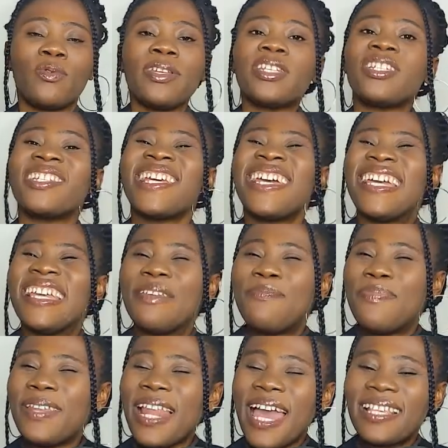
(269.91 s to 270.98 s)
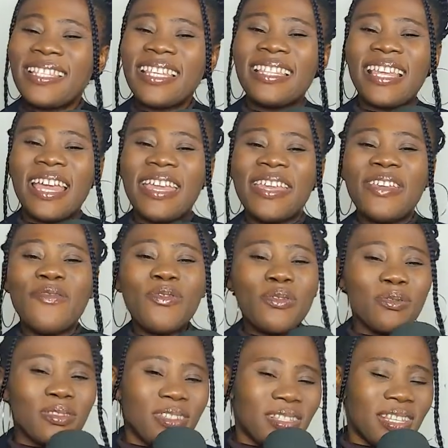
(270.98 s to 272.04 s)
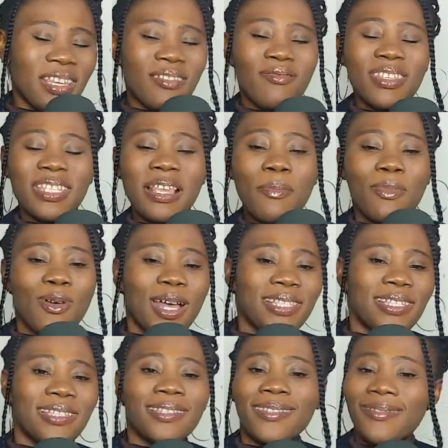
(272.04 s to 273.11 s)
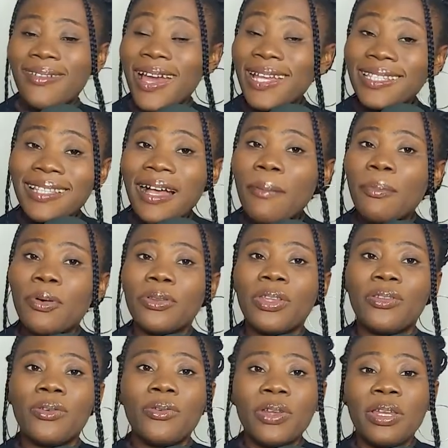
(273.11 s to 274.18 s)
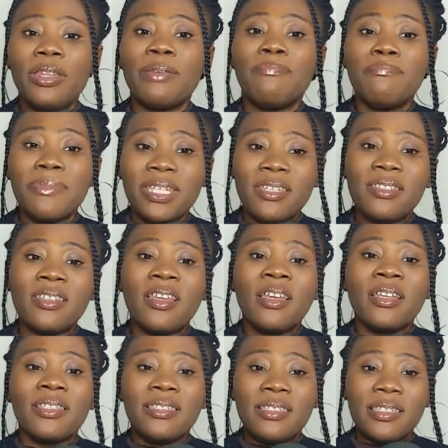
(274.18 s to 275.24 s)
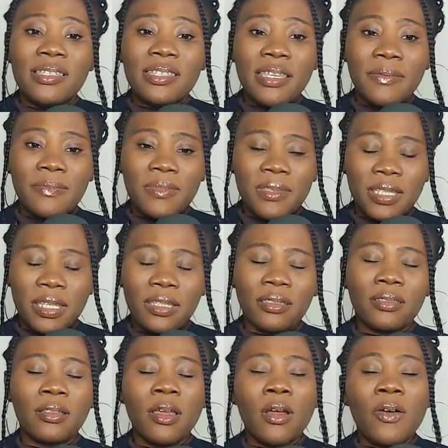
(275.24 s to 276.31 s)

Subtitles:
which it be like say they even still resemble as they take the right term, but they don't really mean the same thing.